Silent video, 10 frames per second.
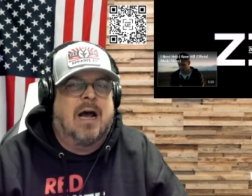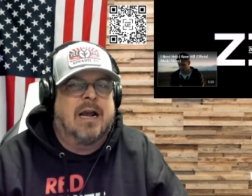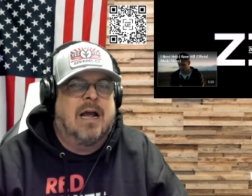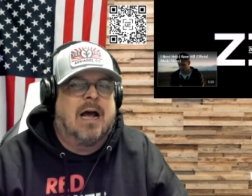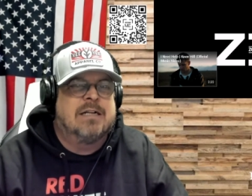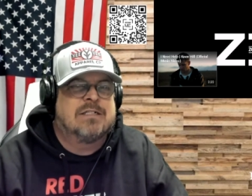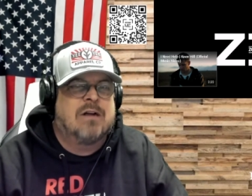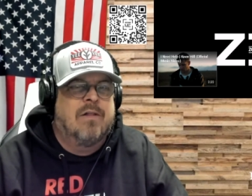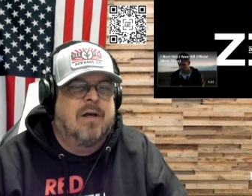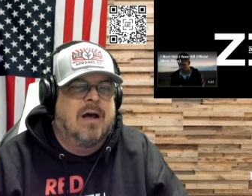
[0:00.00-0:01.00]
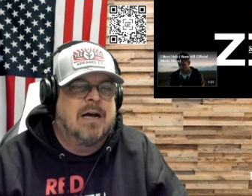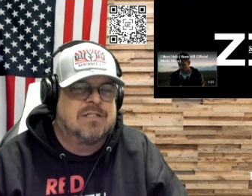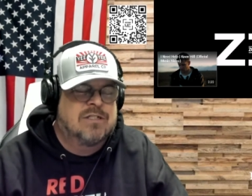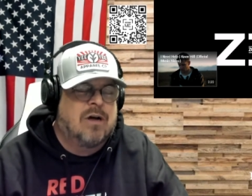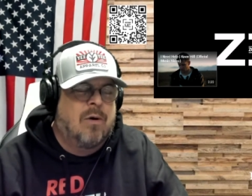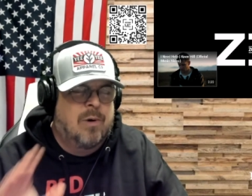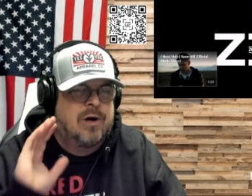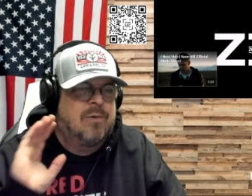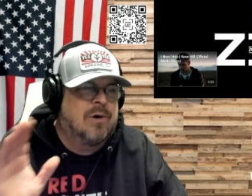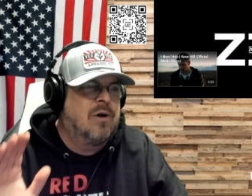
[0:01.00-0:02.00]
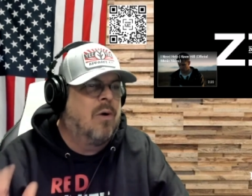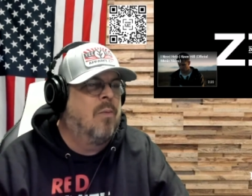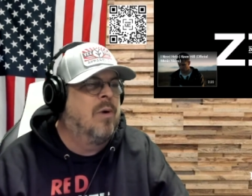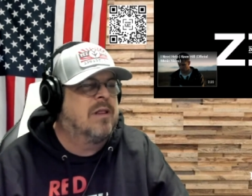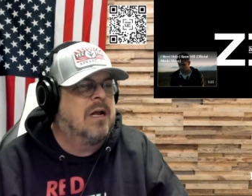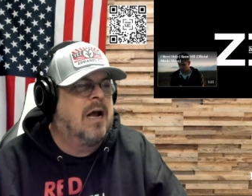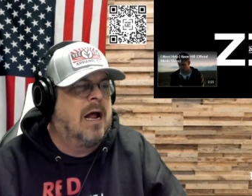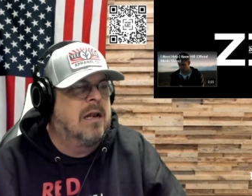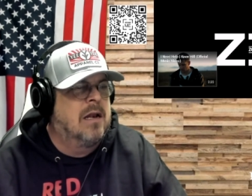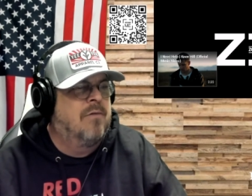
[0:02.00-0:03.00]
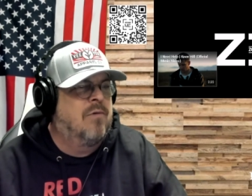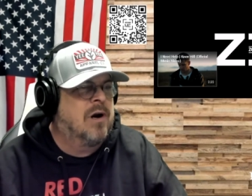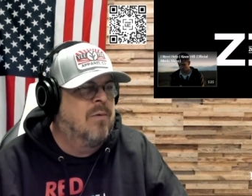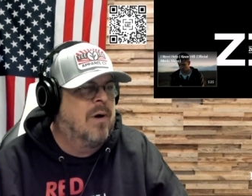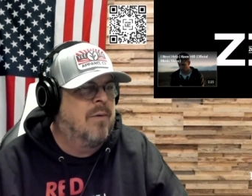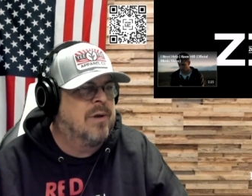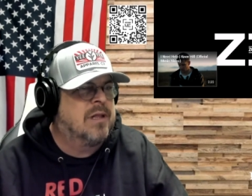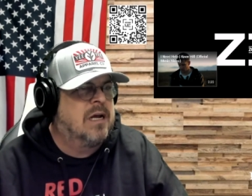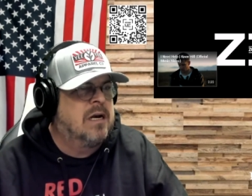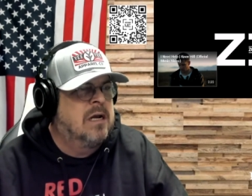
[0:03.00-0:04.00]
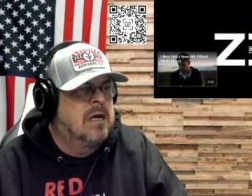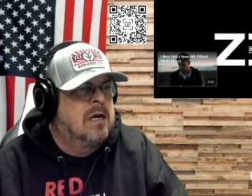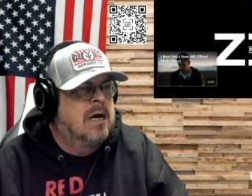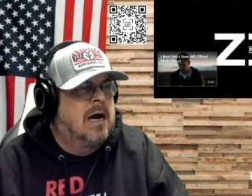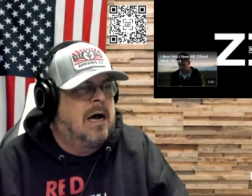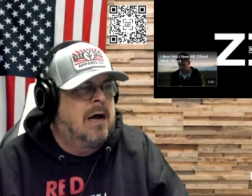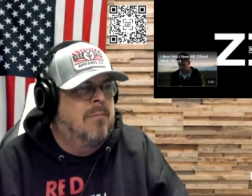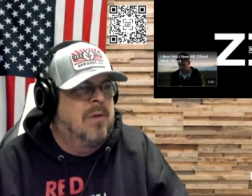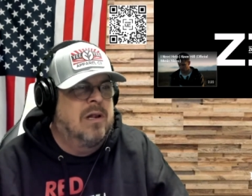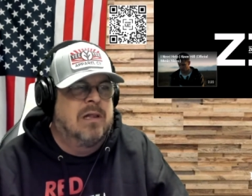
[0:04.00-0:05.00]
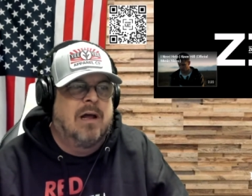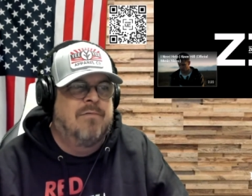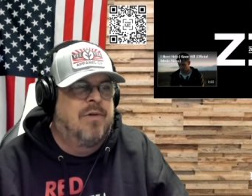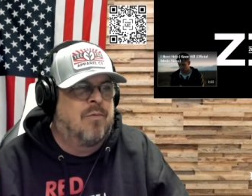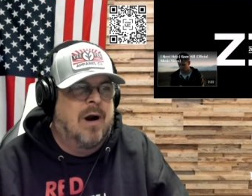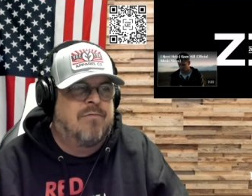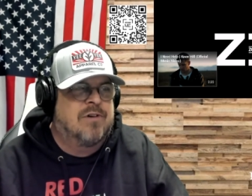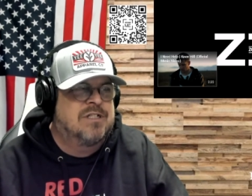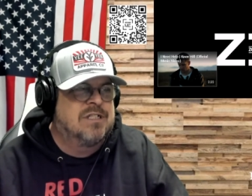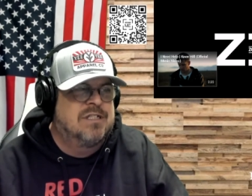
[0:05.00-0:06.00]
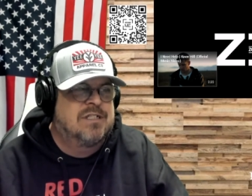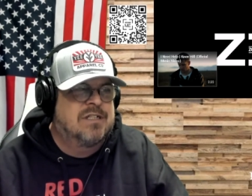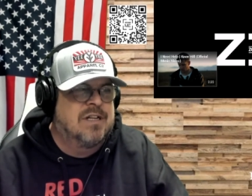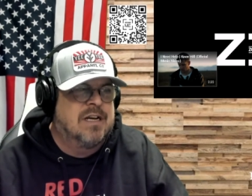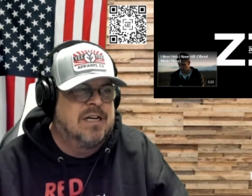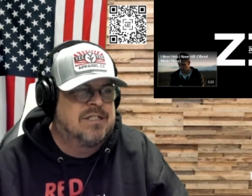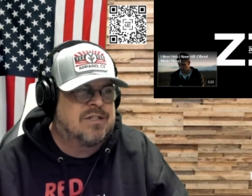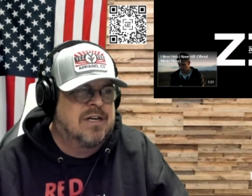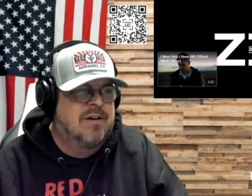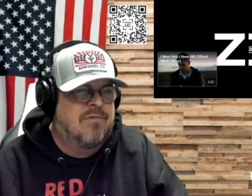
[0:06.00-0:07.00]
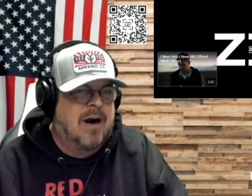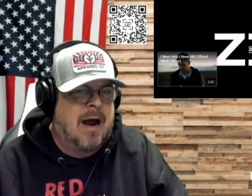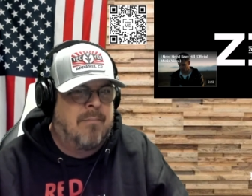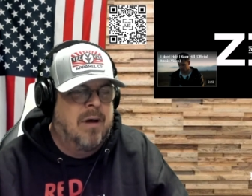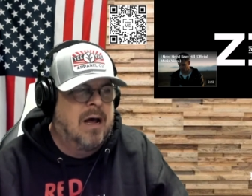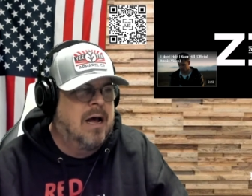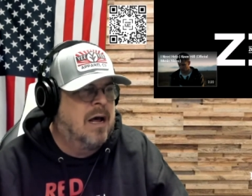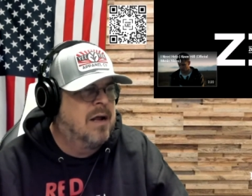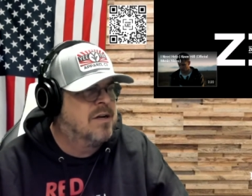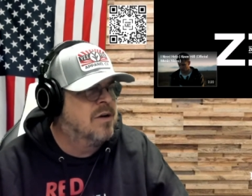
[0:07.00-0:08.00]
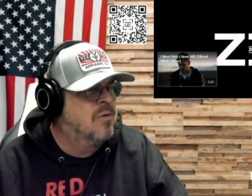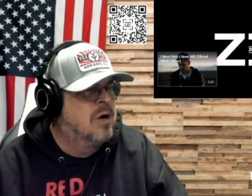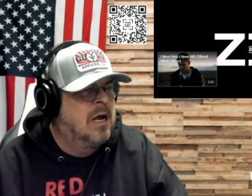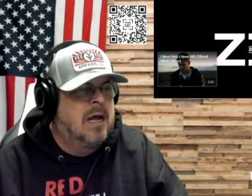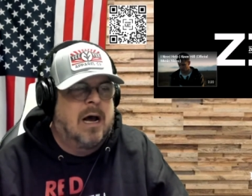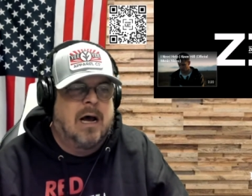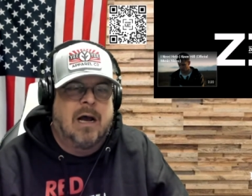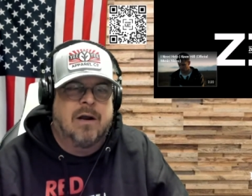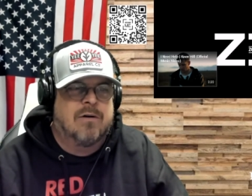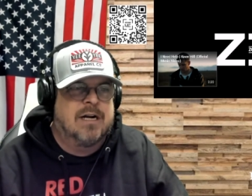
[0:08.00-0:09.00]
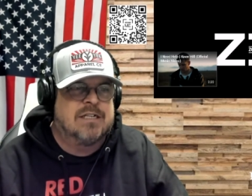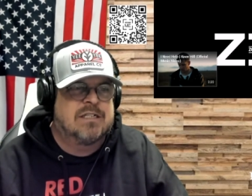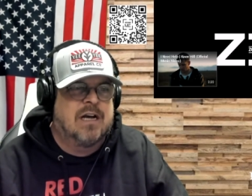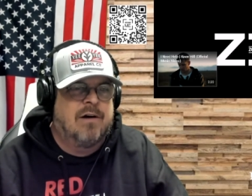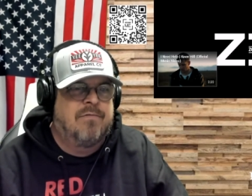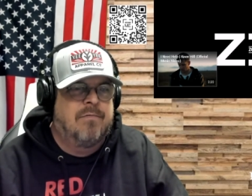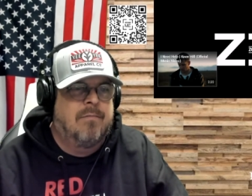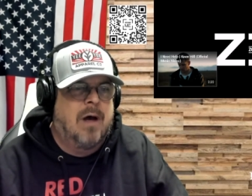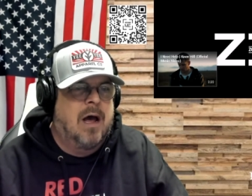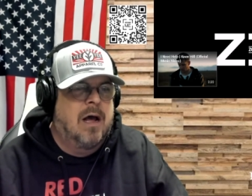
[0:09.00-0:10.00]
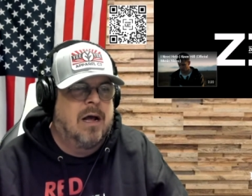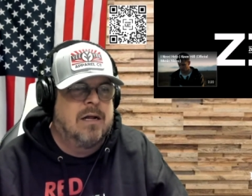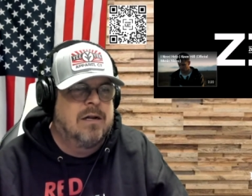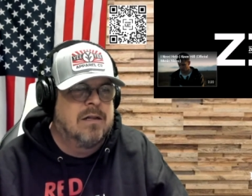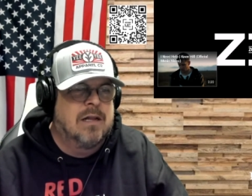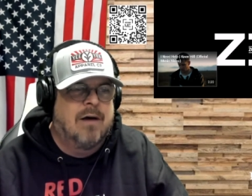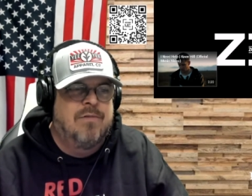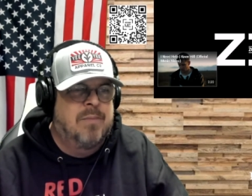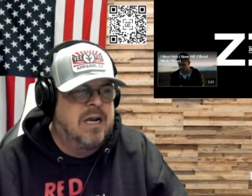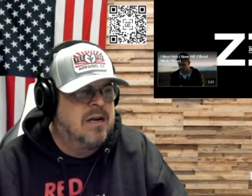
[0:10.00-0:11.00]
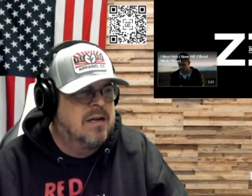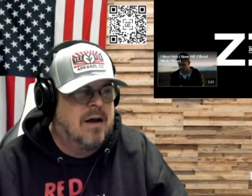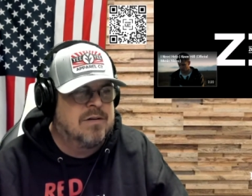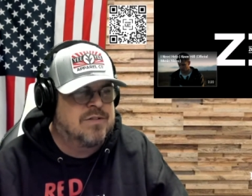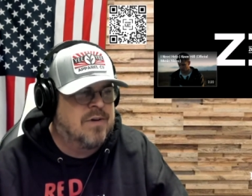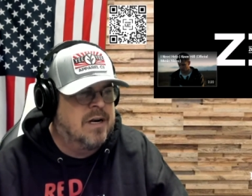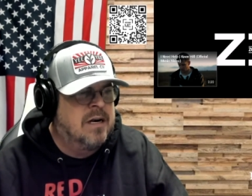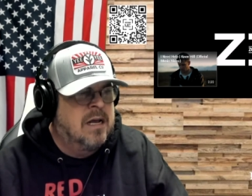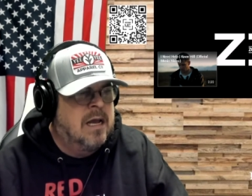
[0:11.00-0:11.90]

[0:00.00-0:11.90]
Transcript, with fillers: I, I saw the I saw where you were going with it. I love where you went with it. Um, love the references to the history of rap uh, too. Uh, great stuff. Uh, love the beat. That was fun.